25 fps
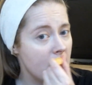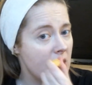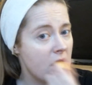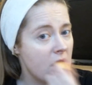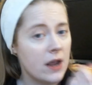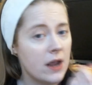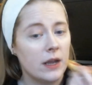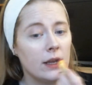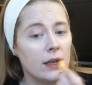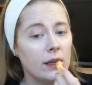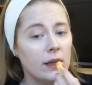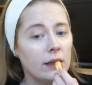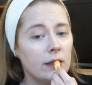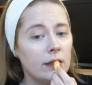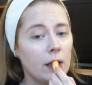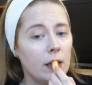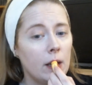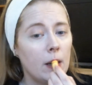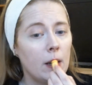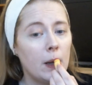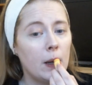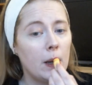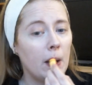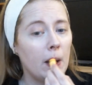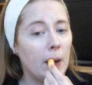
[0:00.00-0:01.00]
It
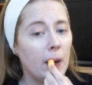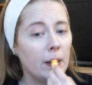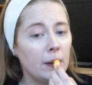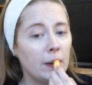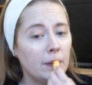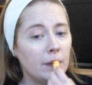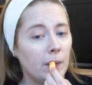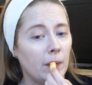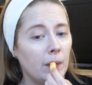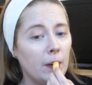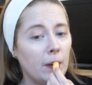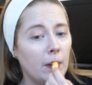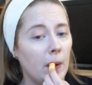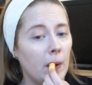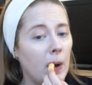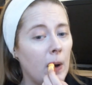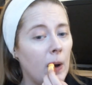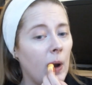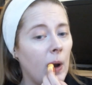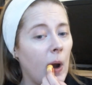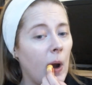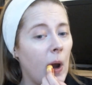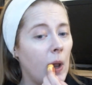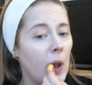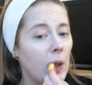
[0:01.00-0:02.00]
has
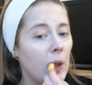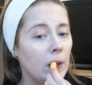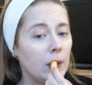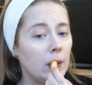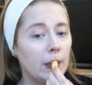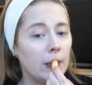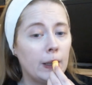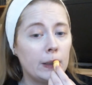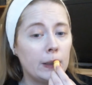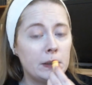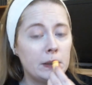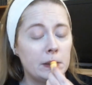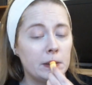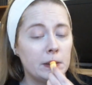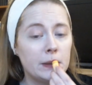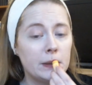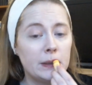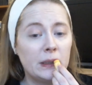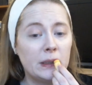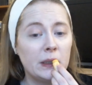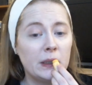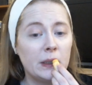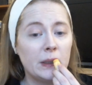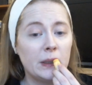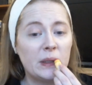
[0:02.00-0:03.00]
lasted
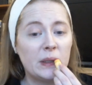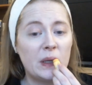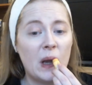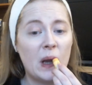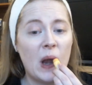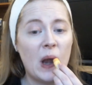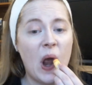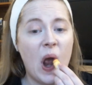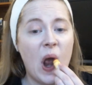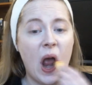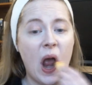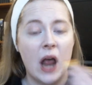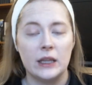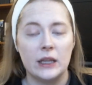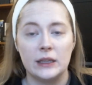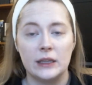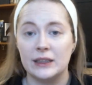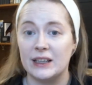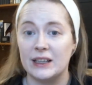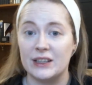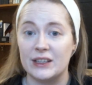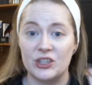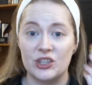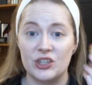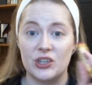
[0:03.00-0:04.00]
since
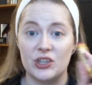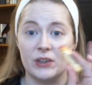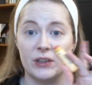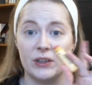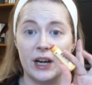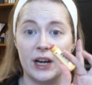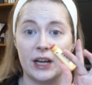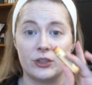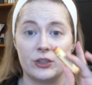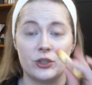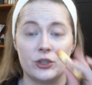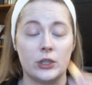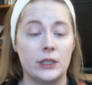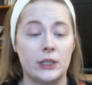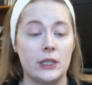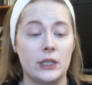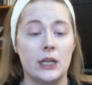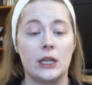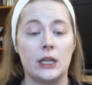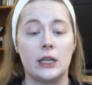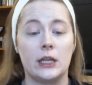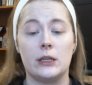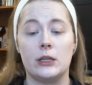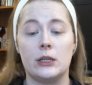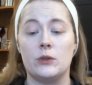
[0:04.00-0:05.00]
last year actually, and
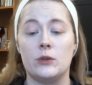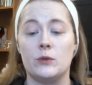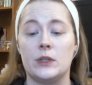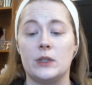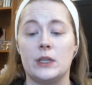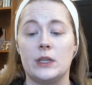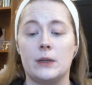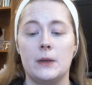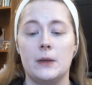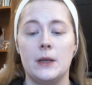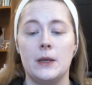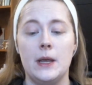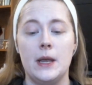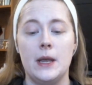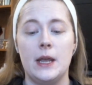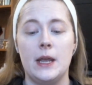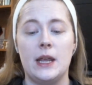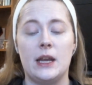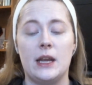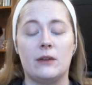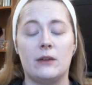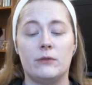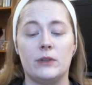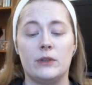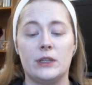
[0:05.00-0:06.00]
I use it
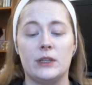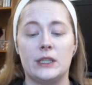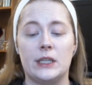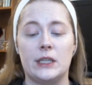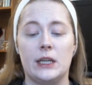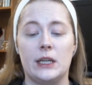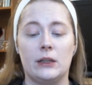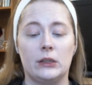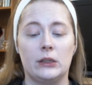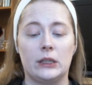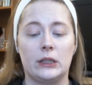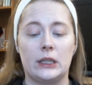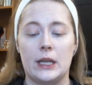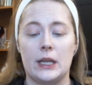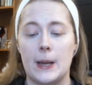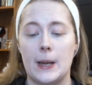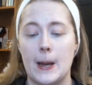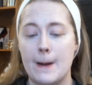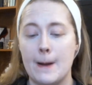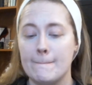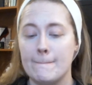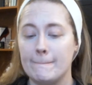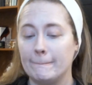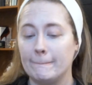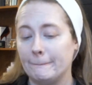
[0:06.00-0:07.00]
every single day
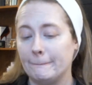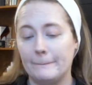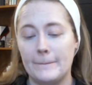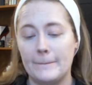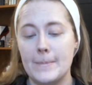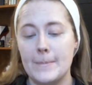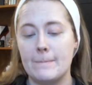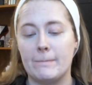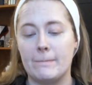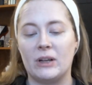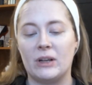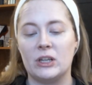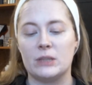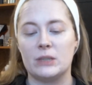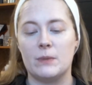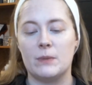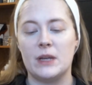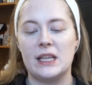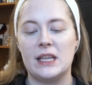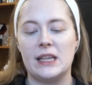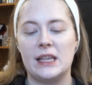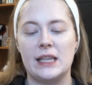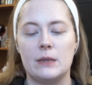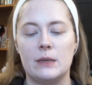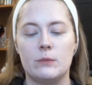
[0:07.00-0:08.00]
because my
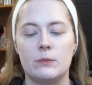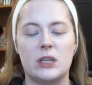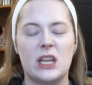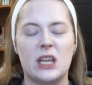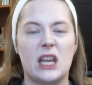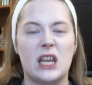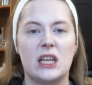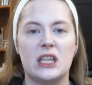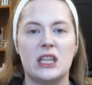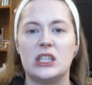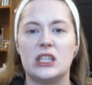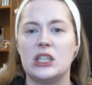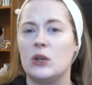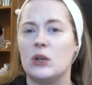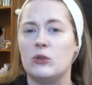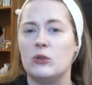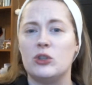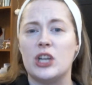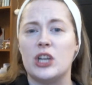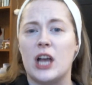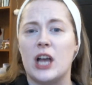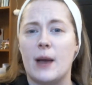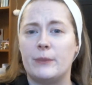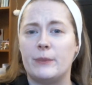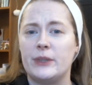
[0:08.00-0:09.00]
lips get so
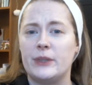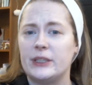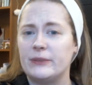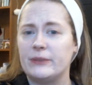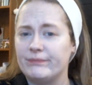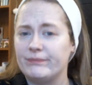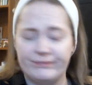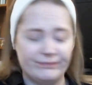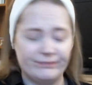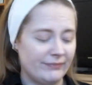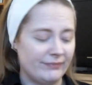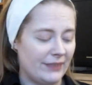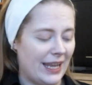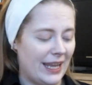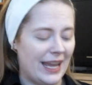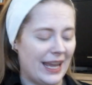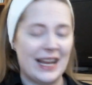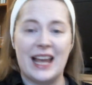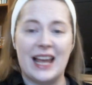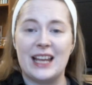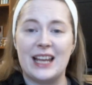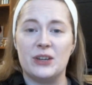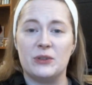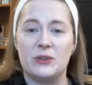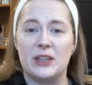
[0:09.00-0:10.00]
chapped and I
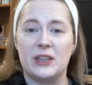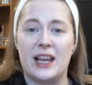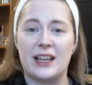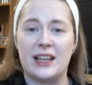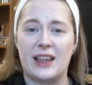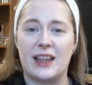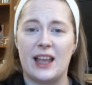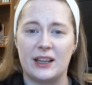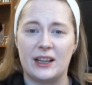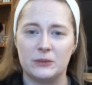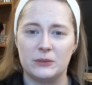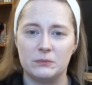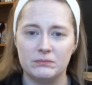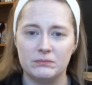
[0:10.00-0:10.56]
don't like that.